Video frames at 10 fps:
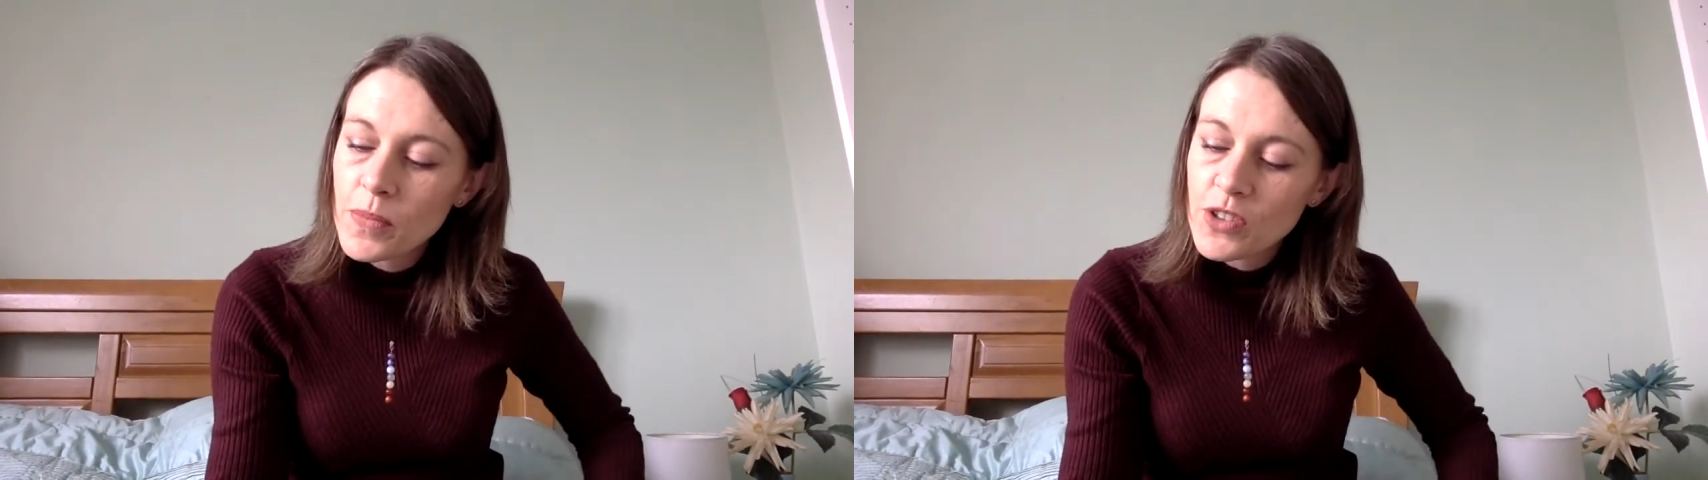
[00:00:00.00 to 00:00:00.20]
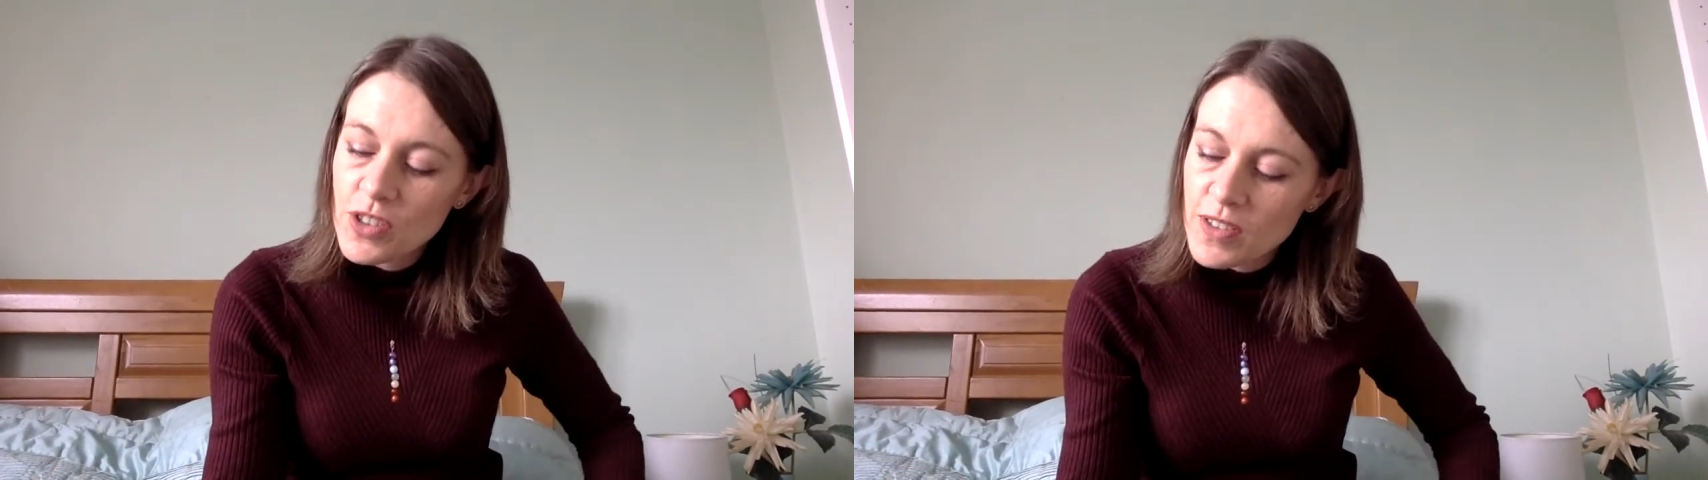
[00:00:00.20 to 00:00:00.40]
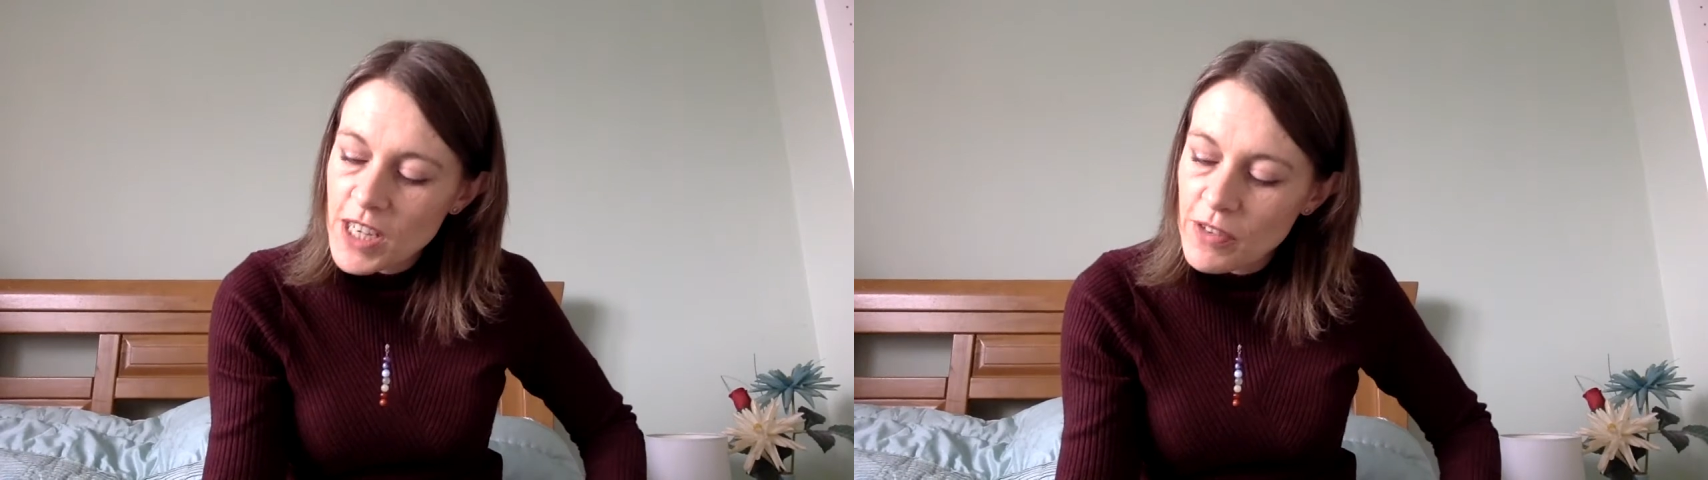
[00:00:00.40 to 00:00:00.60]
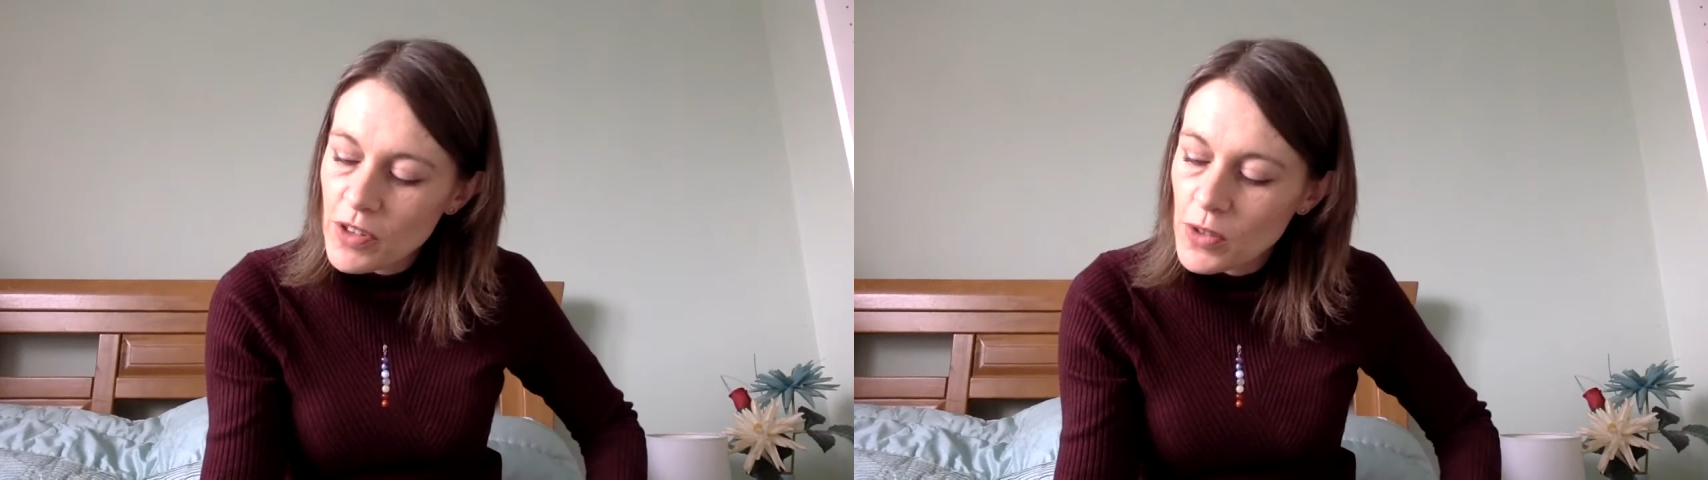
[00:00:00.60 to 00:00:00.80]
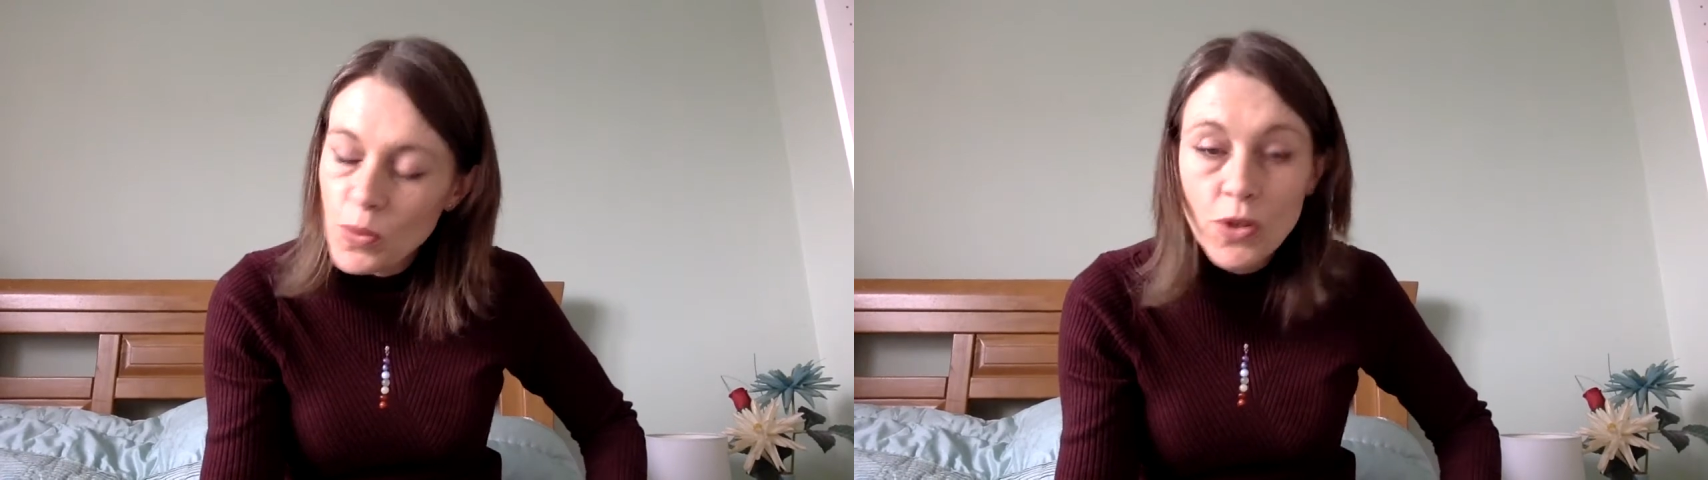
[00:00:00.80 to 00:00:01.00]
which is
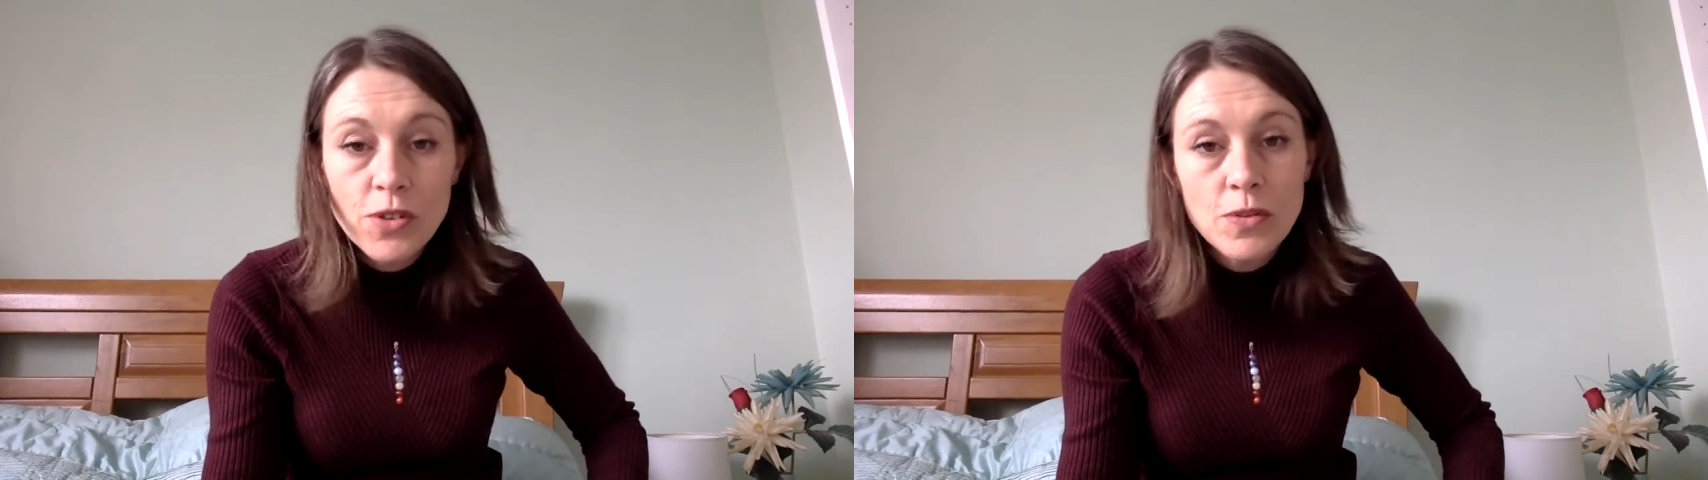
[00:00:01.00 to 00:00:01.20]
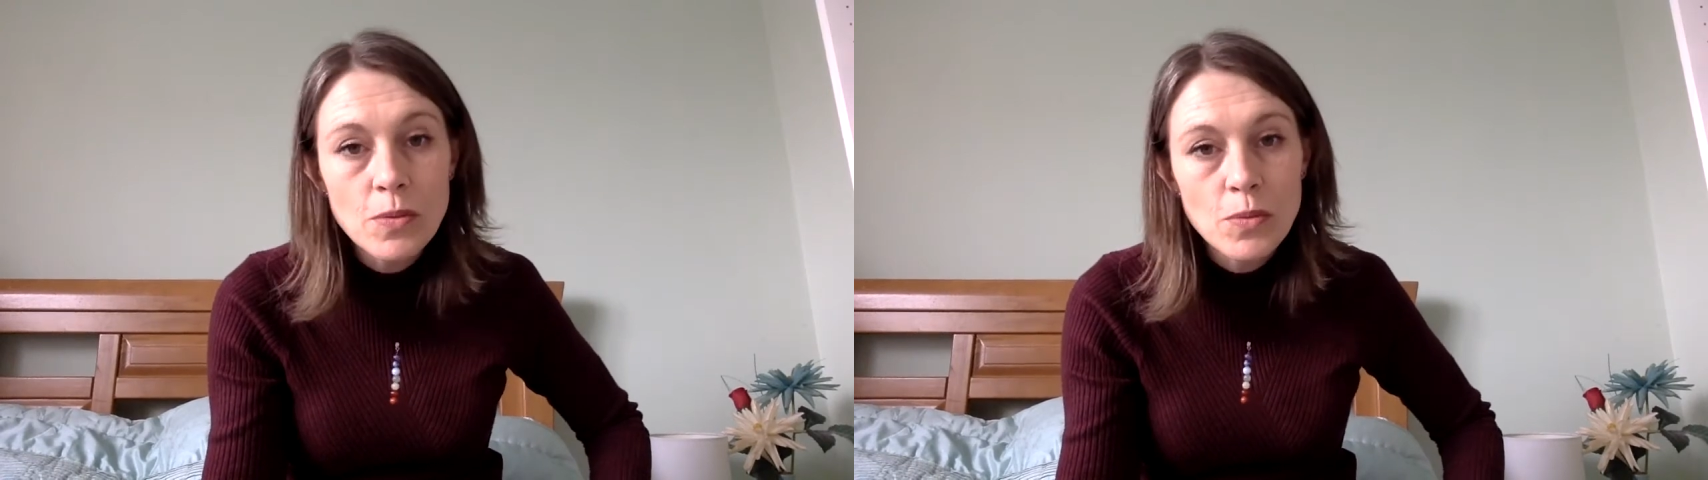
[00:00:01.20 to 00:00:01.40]
Chiron wound,